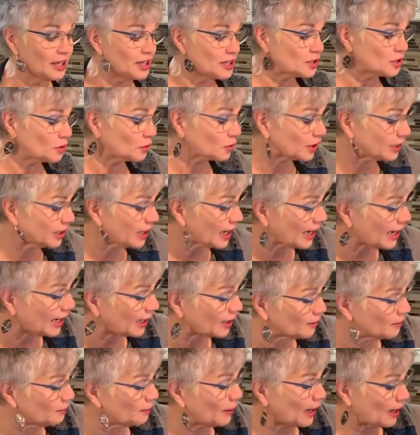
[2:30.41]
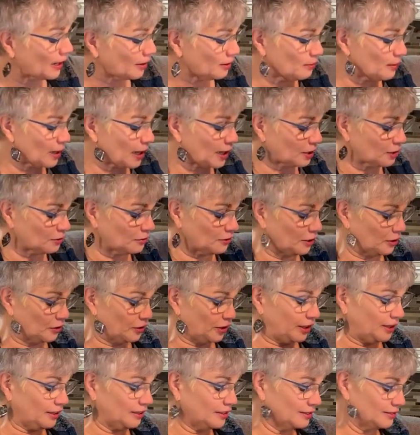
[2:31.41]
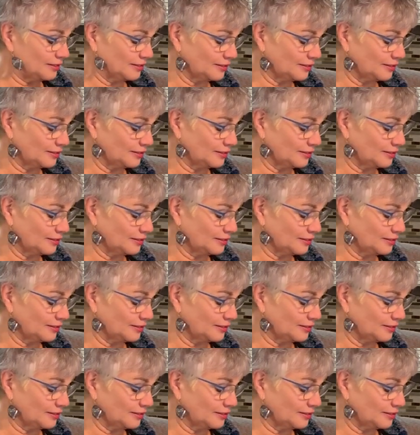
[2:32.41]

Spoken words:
So we're gonna add a pound of macaroni,